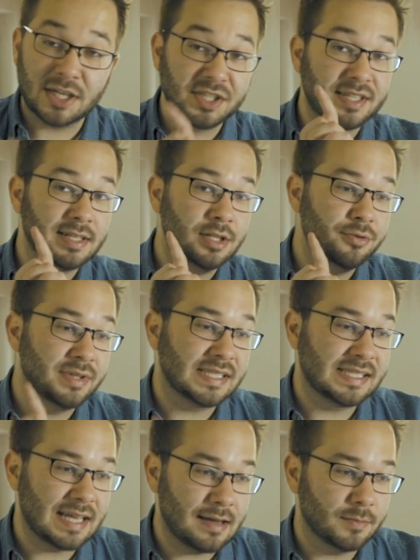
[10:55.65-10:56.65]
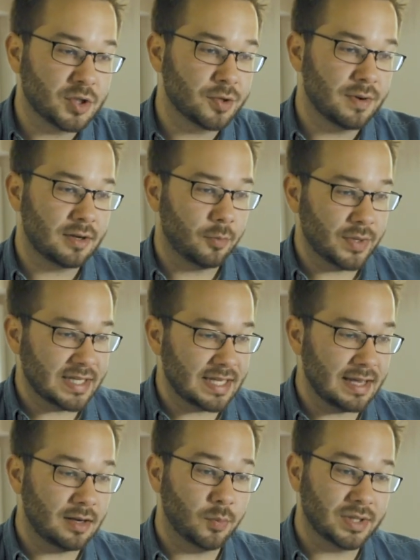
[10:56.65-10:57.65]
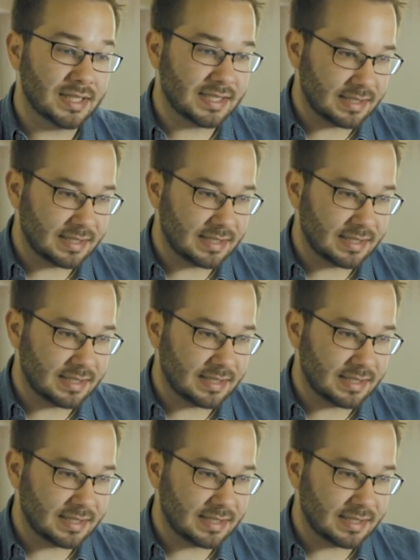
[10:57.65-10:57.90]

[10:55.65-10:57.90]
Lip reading: actually gonna do the same trick we did with the